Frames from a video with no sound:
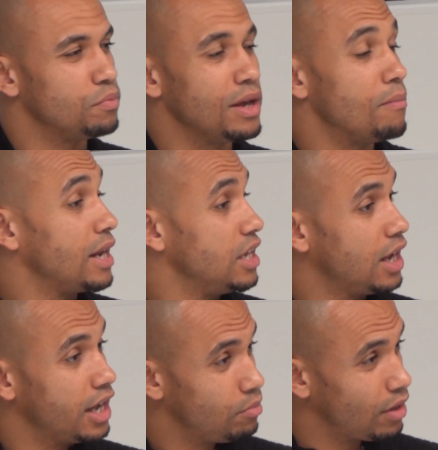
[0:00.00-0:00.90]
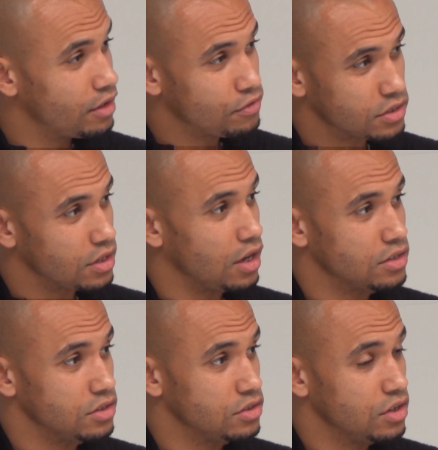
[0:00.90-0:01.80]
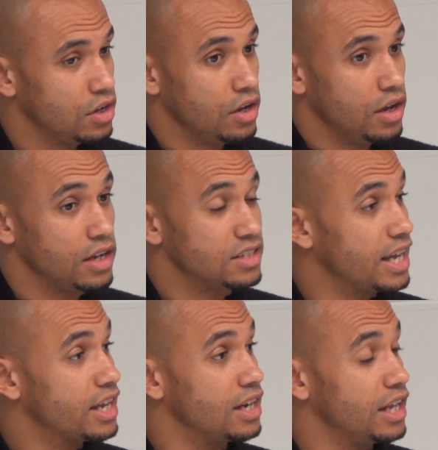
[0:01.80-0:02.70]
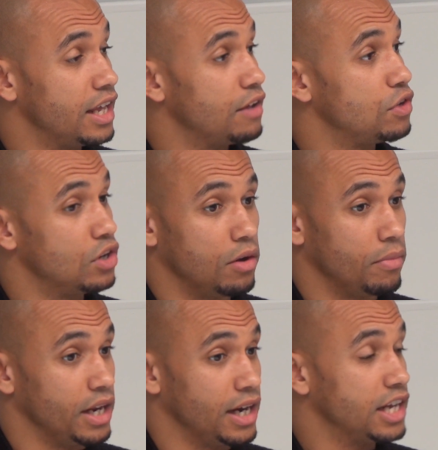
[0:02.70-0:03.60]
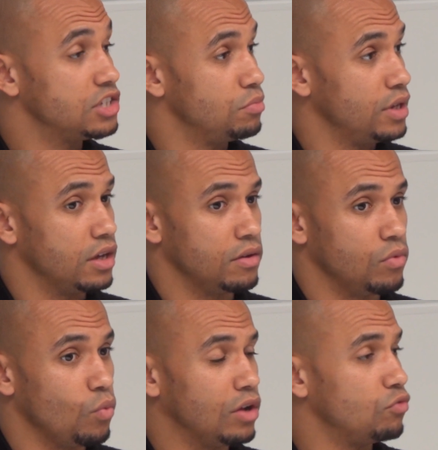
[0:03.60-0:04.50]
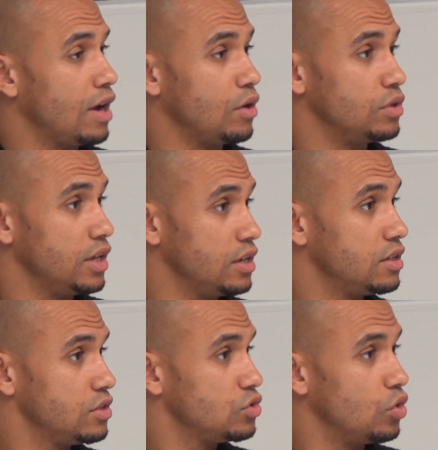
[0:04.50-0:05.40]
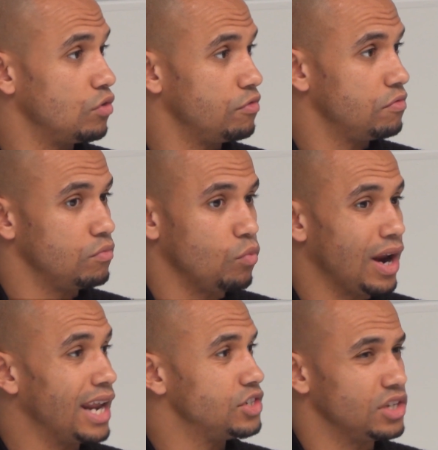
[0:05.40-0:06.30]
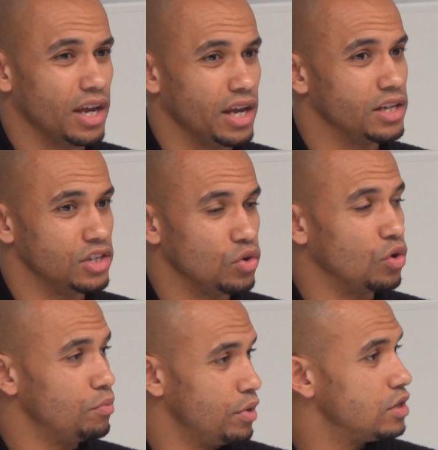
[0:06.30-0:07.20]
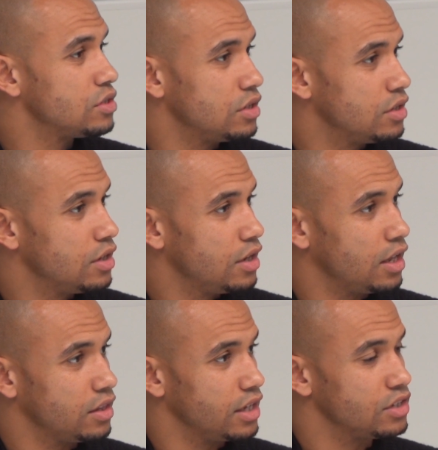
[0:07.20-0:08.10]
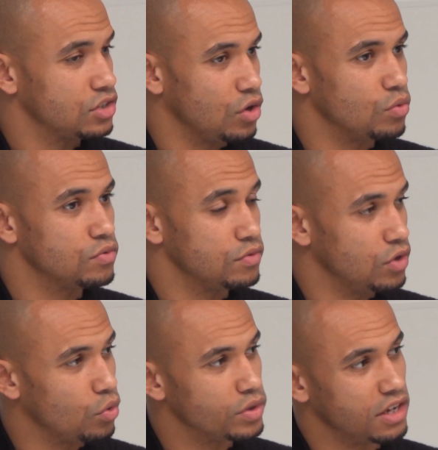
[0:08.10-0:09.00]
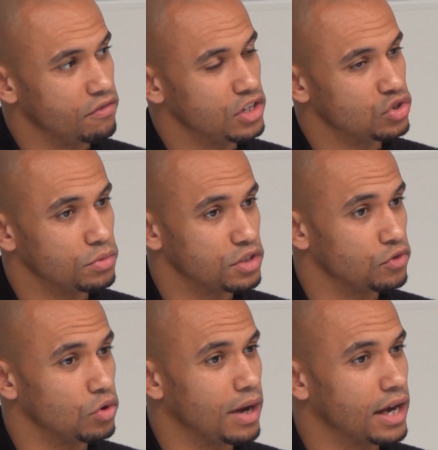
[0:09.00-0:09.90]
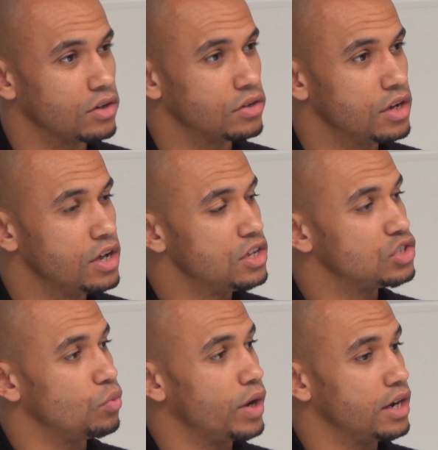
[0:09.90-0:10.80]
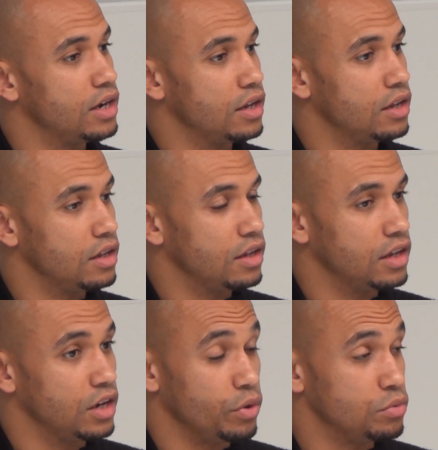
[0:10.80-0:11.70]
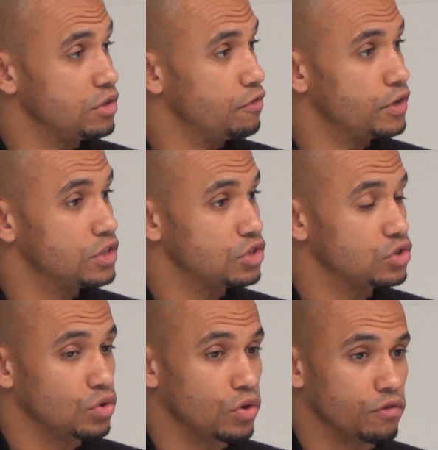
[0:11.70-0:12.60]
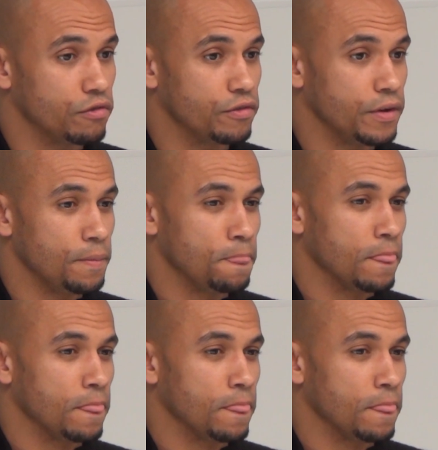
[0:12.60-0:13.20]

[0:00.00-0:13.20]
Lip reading: be a Man United player for starters. And secondly, if you're not a Man United, to be a well-rounded, sort of well-educated young person. I think so. Always giving you something to fall back on. So when, he was the first to sort of